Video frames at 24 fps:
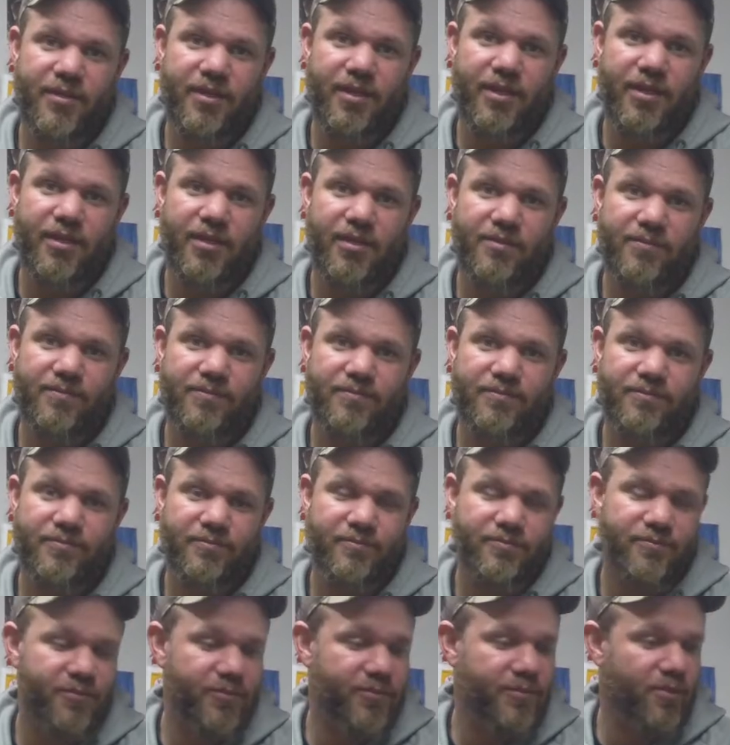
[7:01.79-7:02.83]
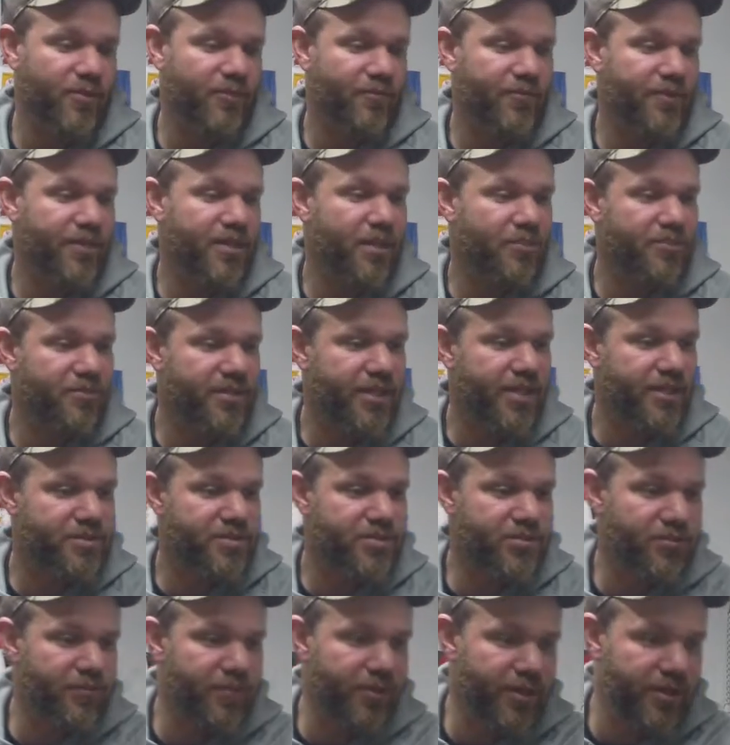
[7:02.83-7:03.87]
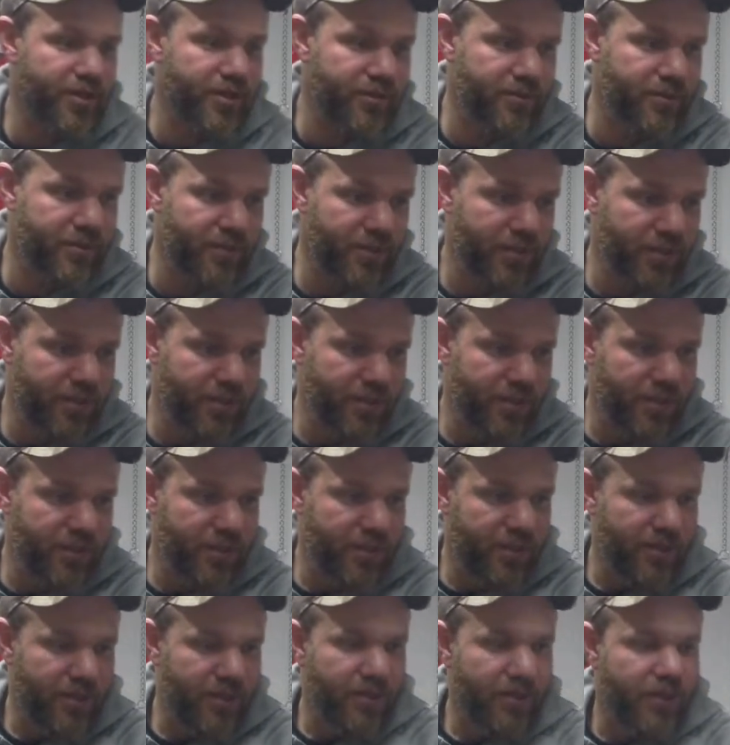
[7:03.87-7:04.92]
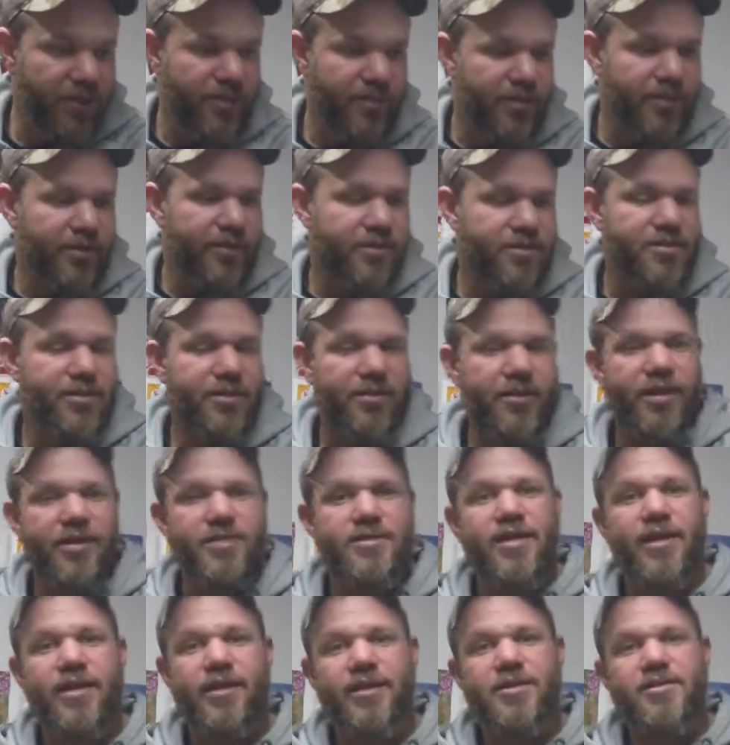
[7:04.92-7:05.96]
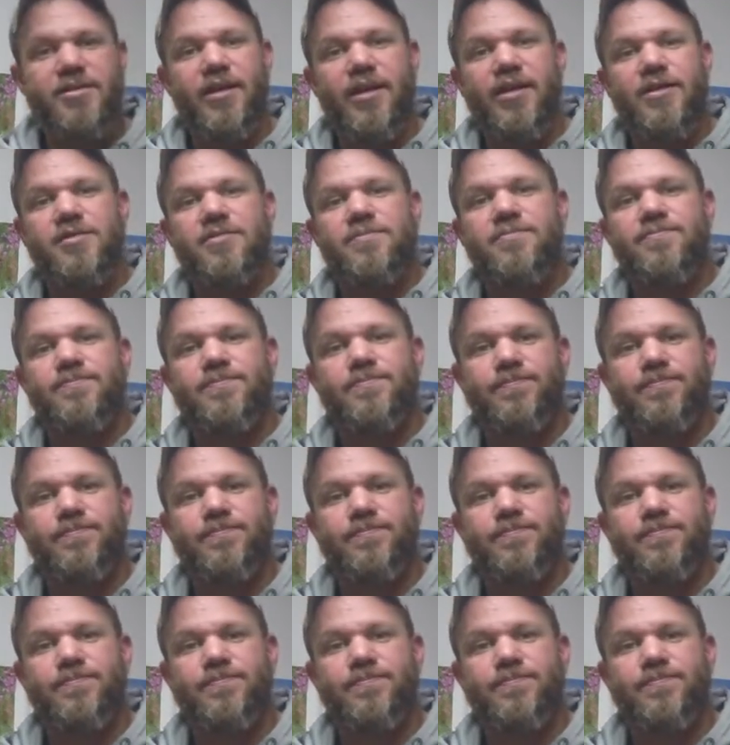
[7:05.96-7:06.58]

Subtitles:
Hopefully in a couple days, a new video. Until then, take it easy, guys.